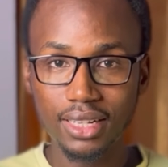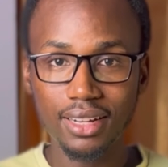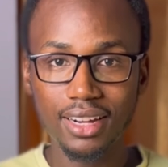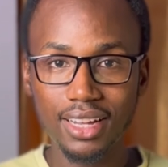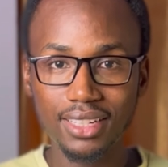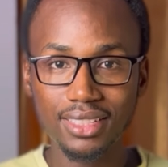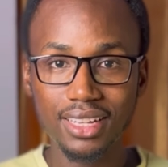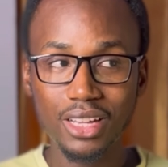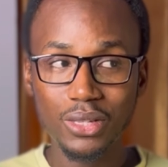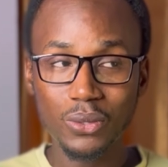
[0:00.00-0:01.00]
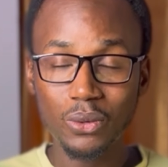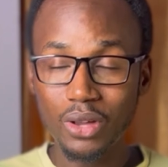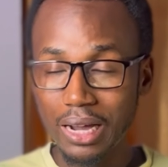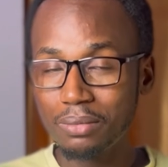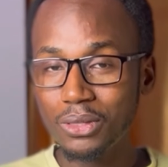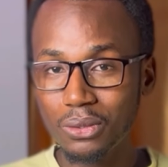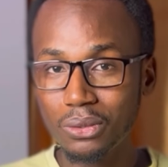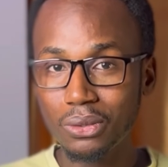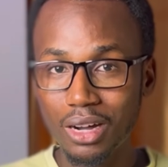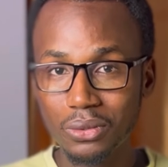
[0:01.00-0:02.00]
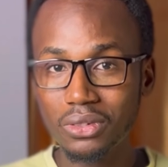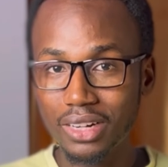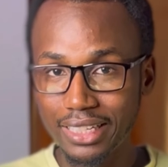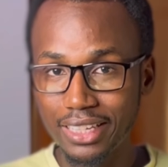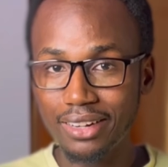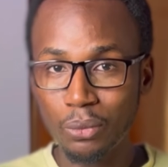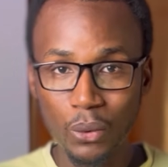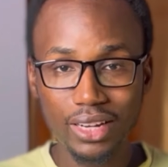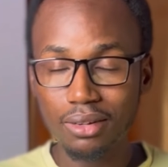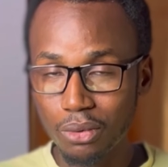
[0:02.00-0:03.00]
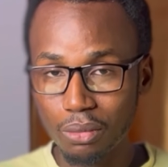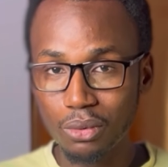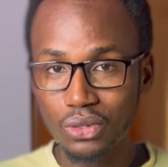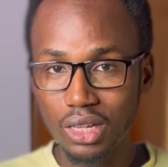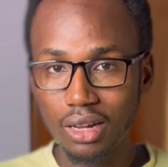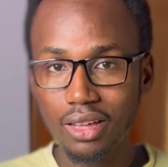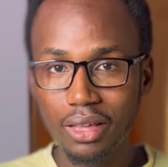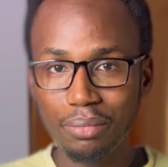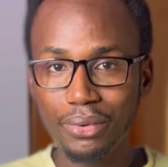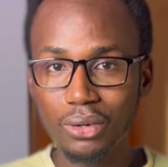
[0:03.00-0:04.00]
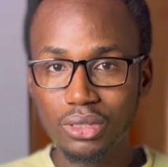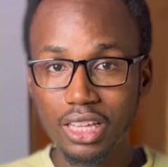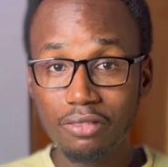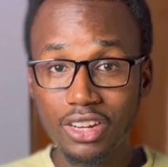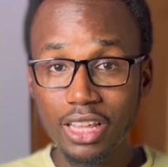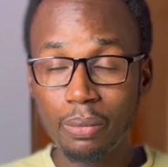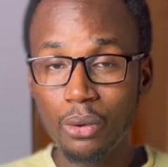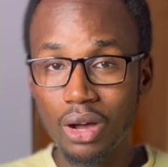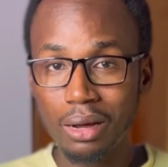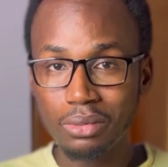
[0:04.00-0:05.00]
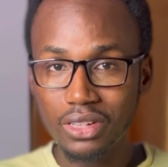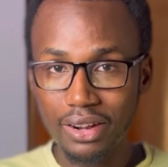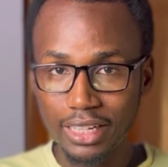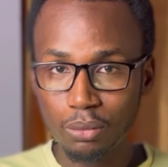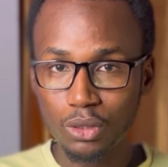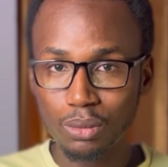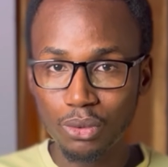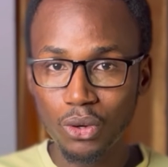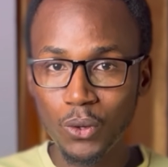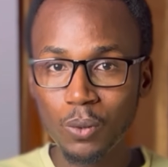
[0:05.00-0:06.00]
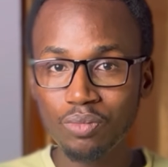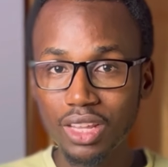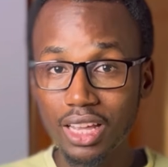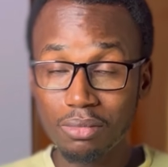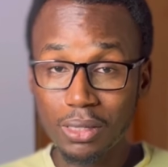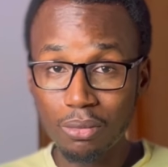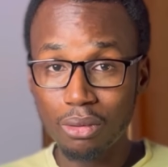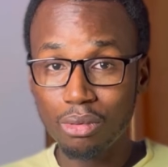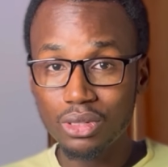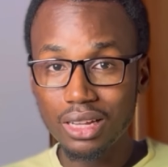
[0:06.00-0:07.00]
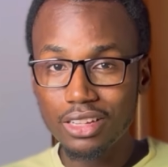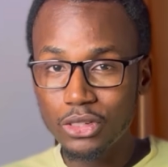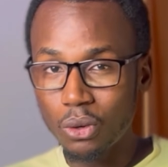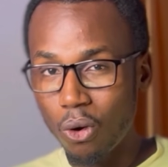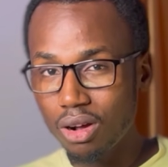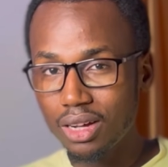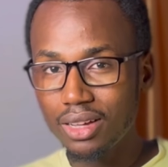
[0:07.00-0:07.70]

client. So you have to know how to write a winning proposal, because even if you have the right portfolio, if the proposal is wrong,